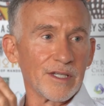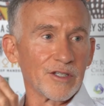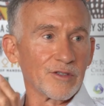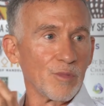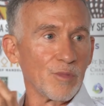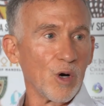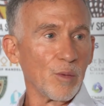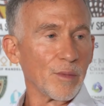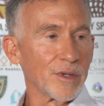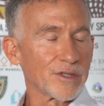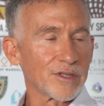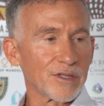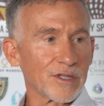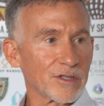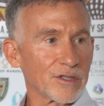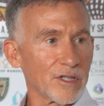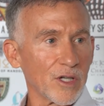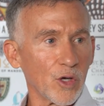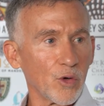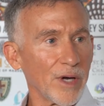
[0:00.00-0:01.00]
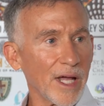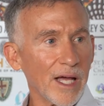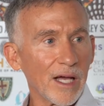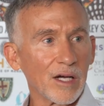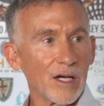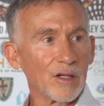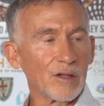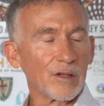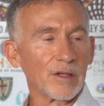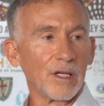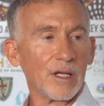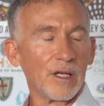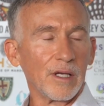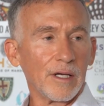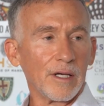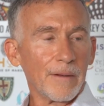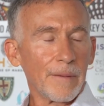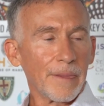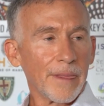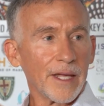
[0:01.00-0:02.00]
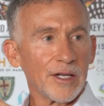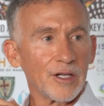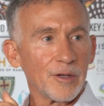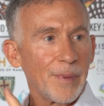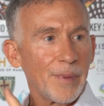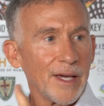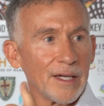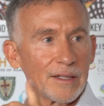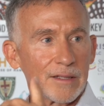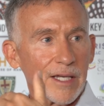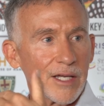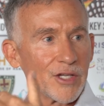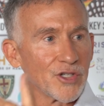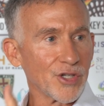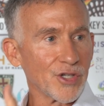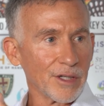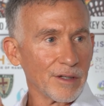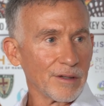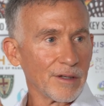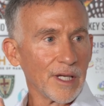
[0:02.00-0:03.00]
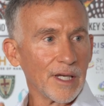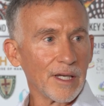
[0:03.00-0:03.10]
these moments to slow down and to pay attention.